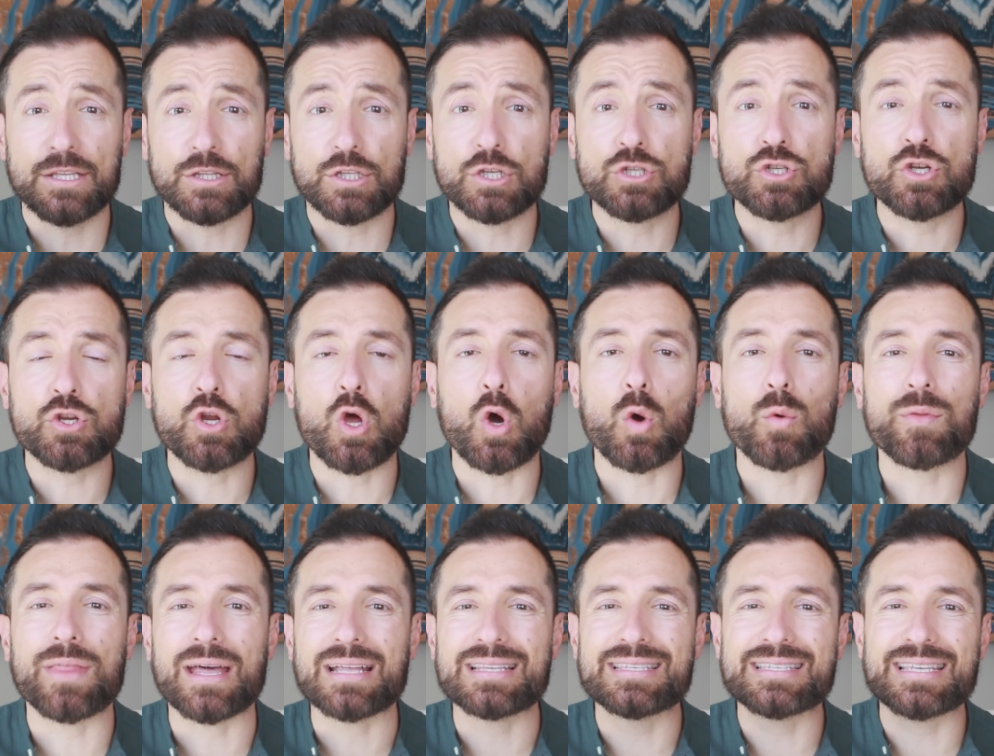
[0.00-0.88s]
Did you
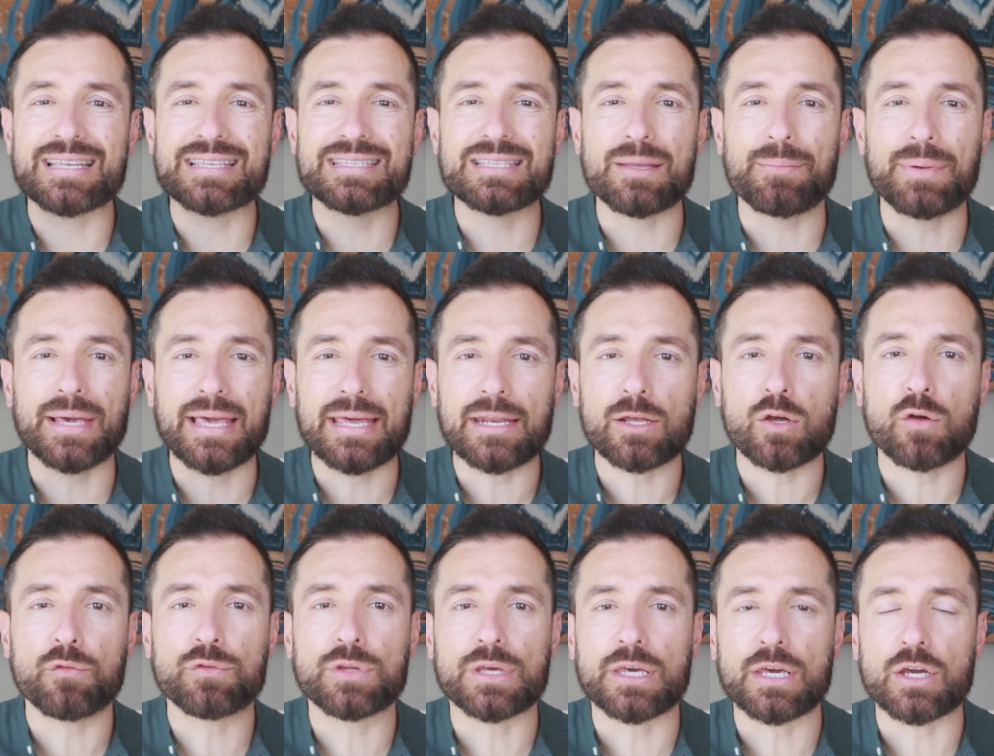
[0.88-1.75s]
know that since the
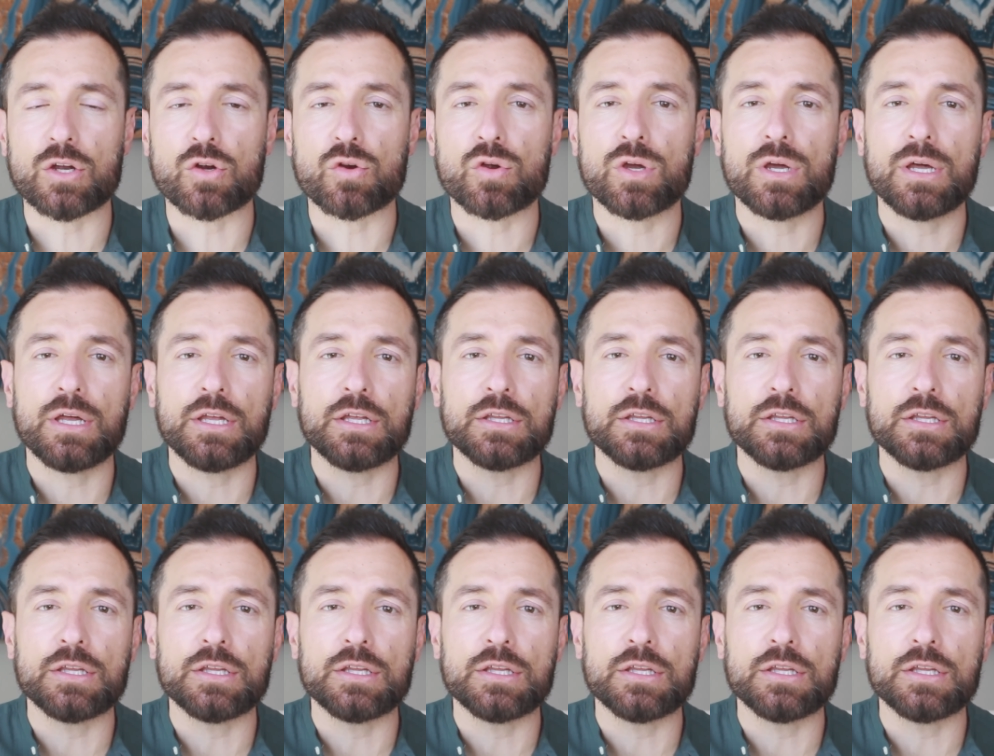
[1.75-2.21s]
beginning of the year,